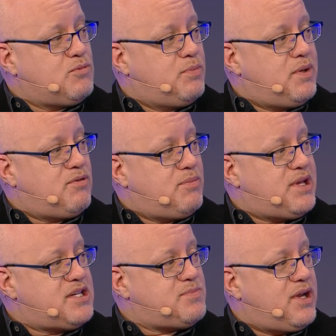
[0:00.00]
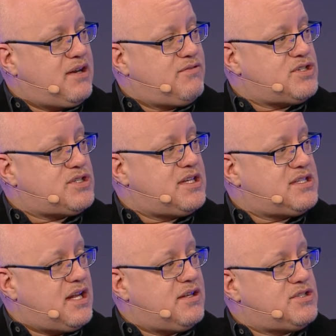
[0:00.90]
will be replaced by artificial
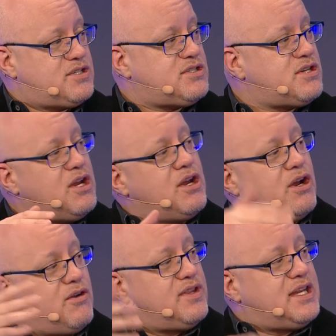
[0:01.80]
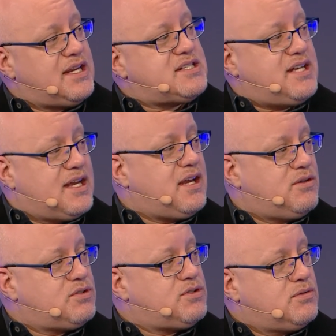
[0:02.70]
intelligence over the next decade or two.